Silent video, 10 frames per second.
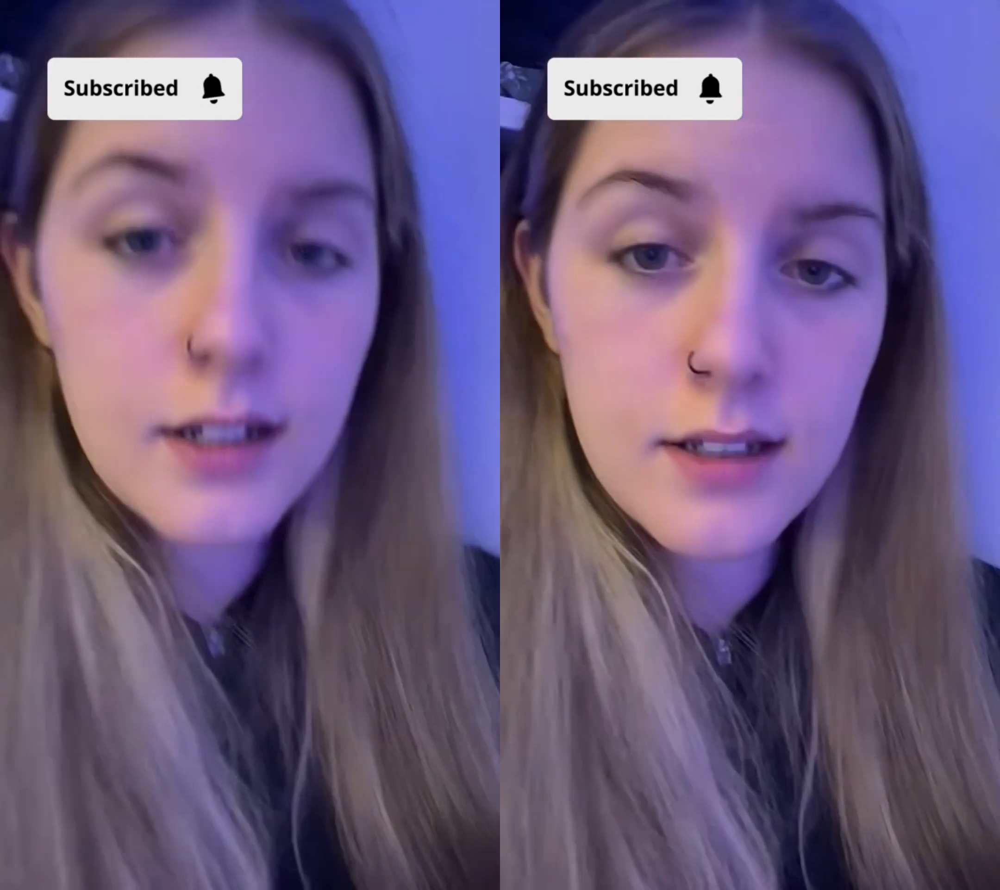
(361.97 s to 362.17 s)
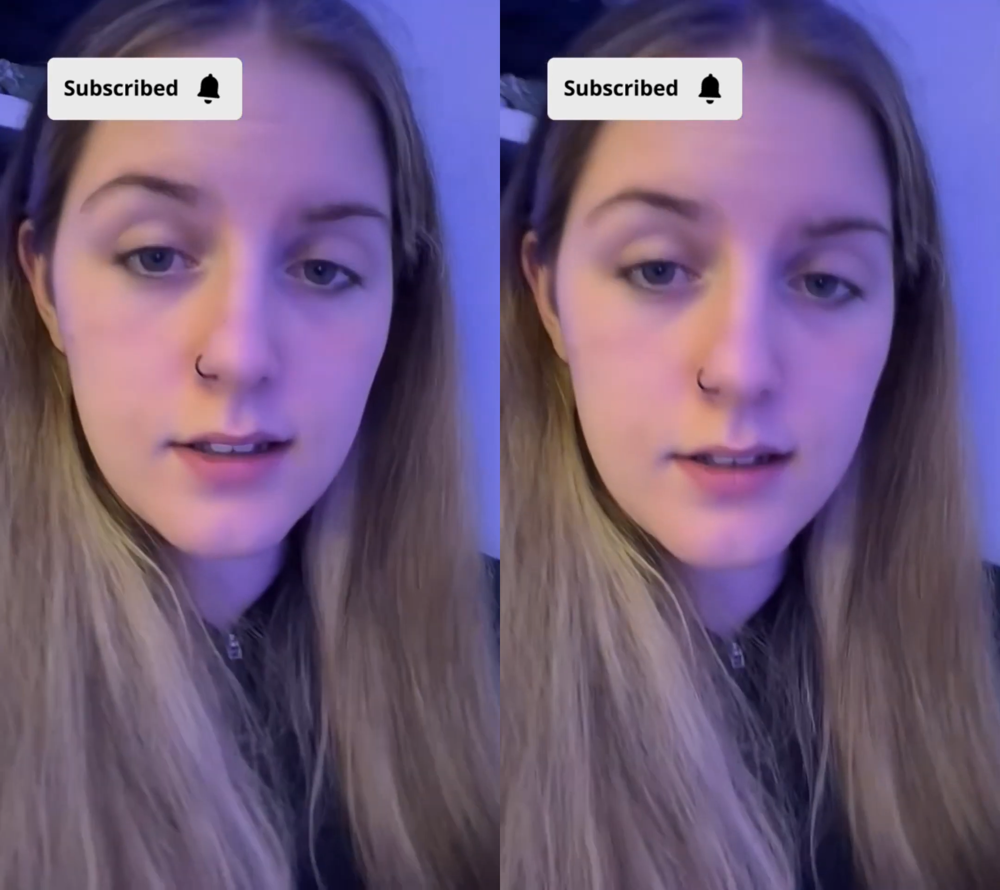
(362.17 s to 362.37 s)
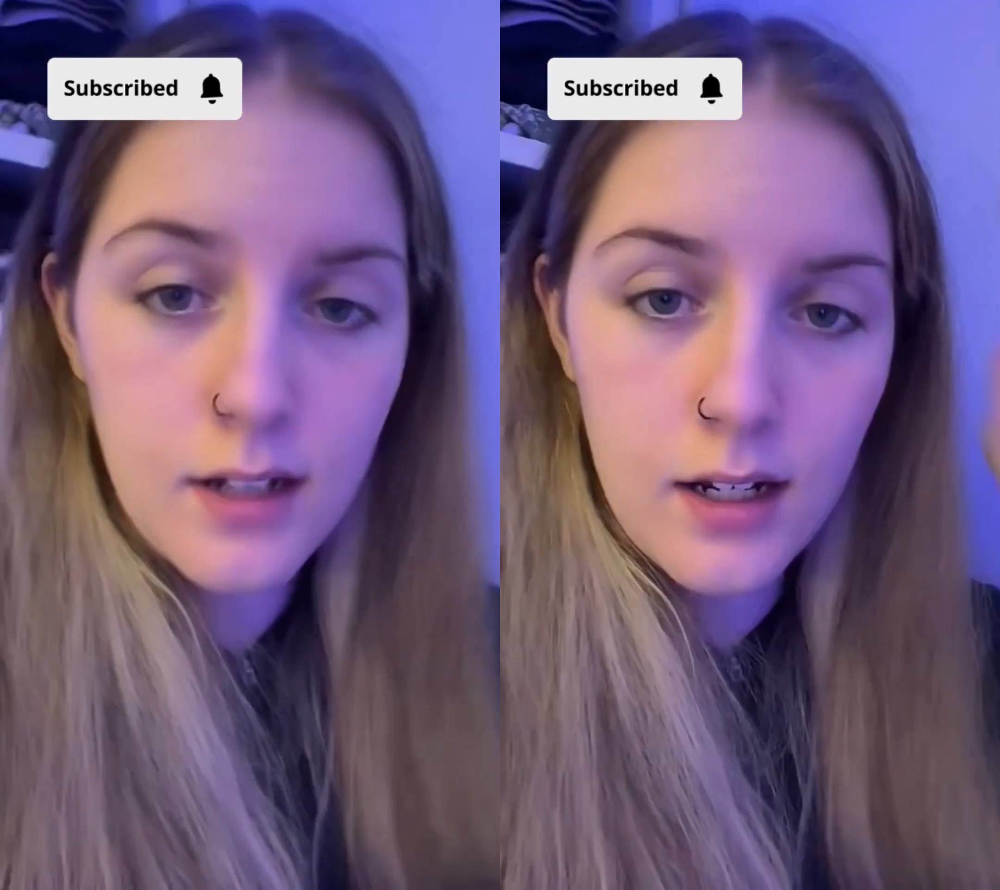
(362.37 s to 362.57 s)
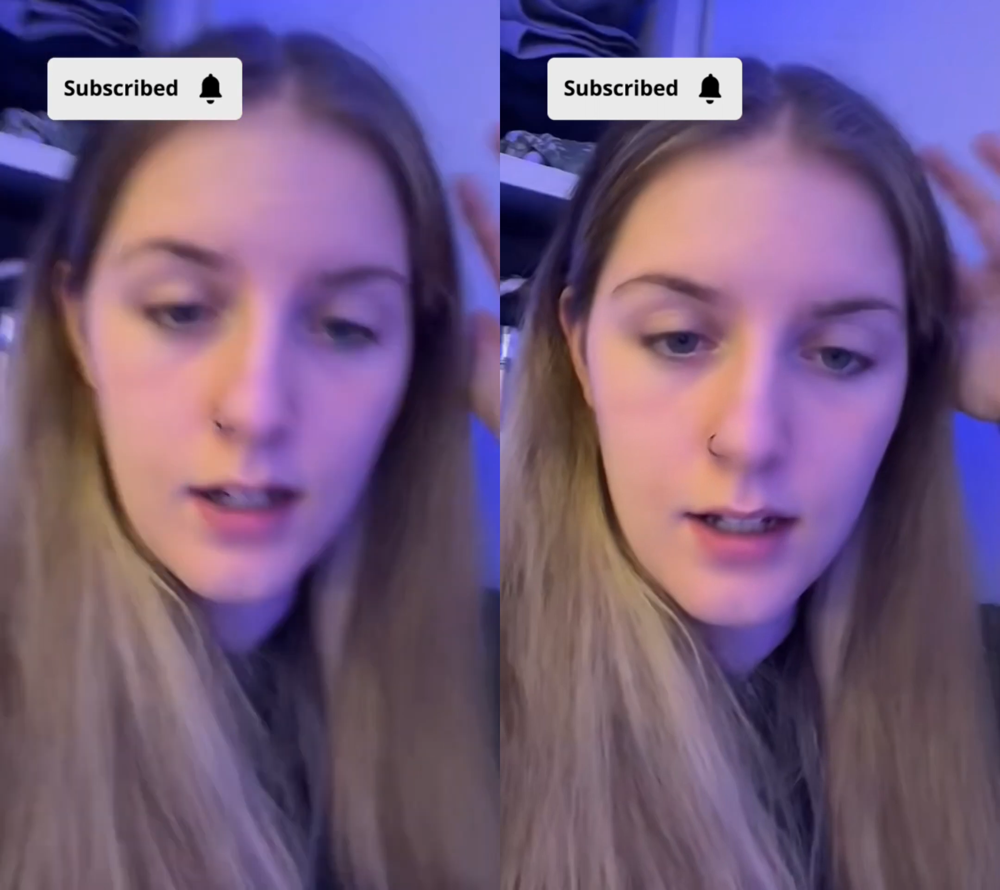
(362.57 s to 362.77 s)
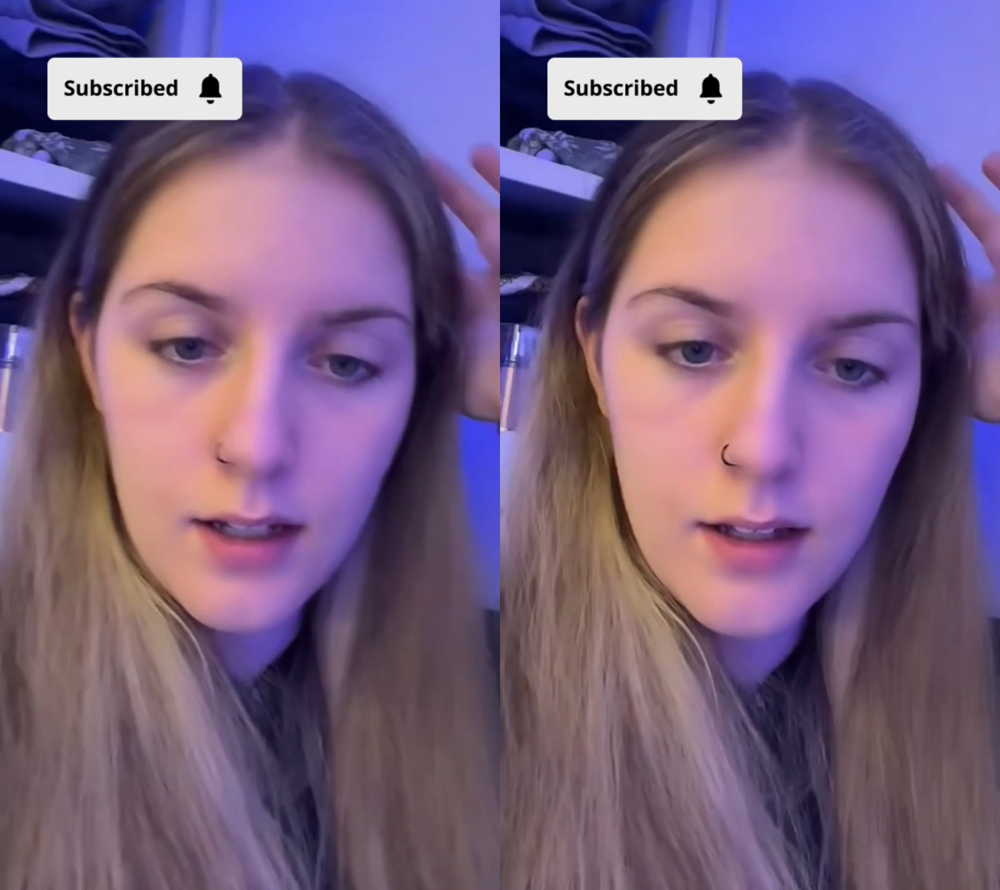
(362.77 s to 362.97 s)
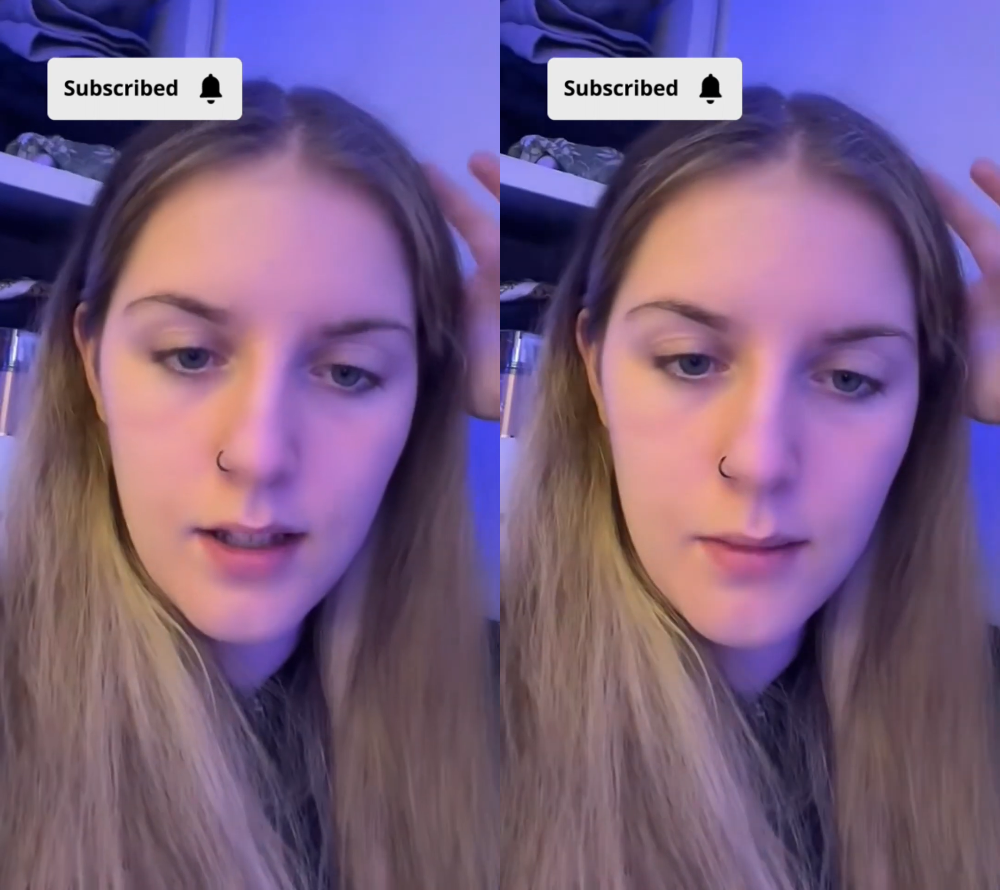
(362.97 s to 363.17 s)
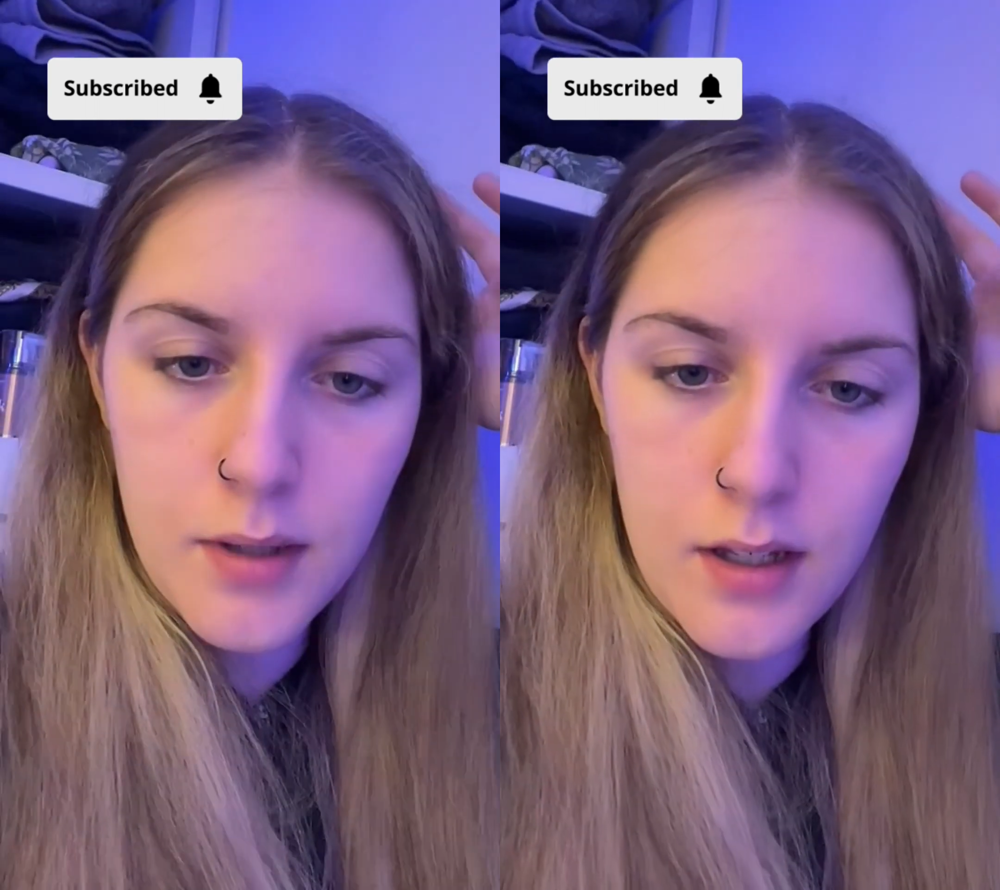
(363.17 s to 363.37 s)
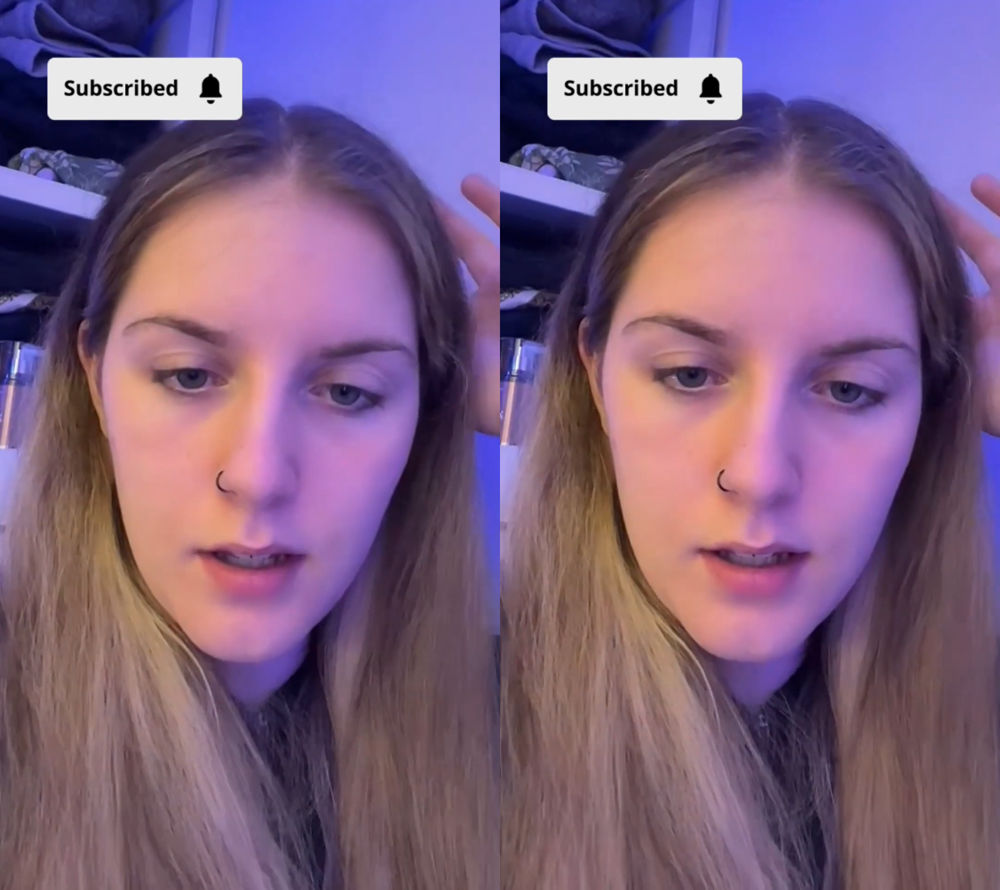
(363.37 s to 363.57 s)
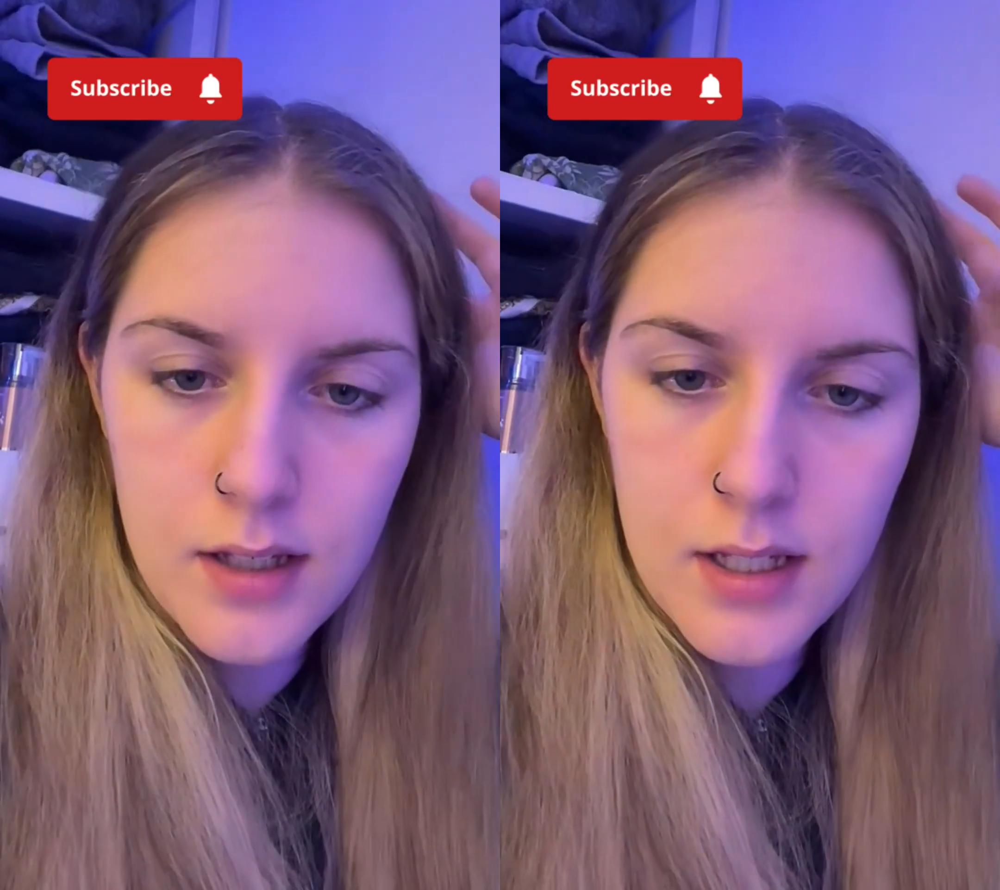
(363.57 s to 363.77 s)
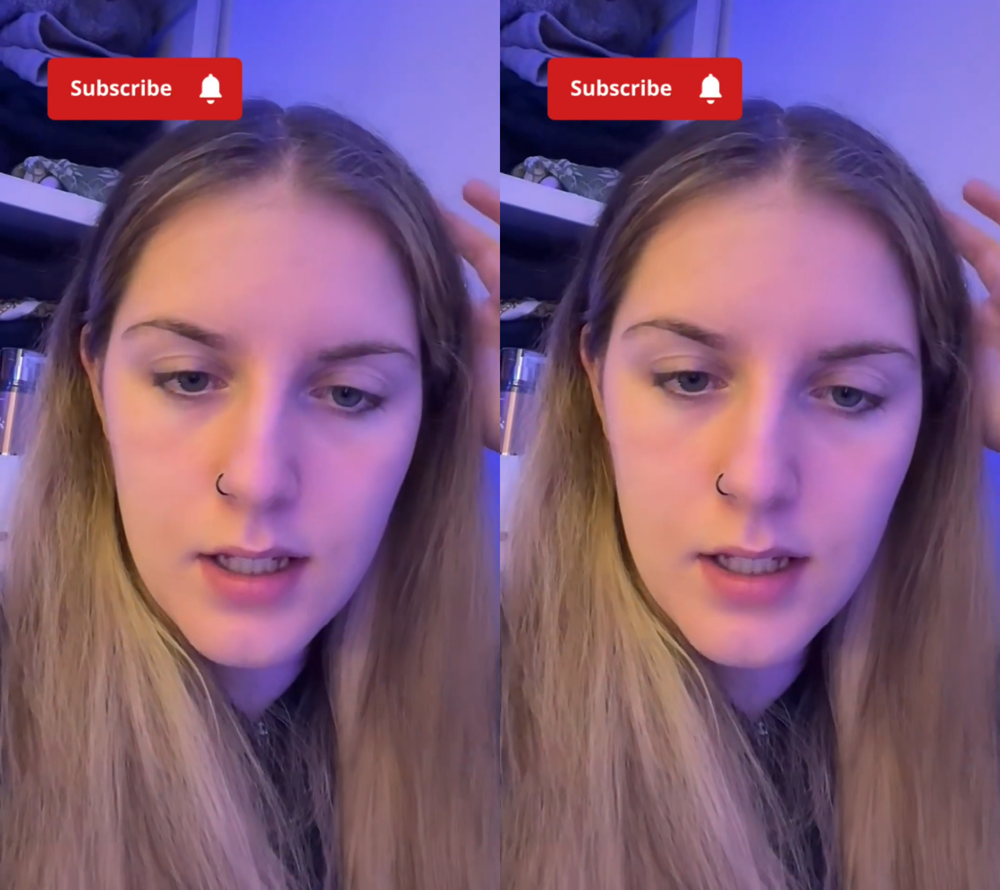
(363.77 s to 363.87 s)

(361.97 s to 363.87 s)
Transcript: it because it's kind of ugly, but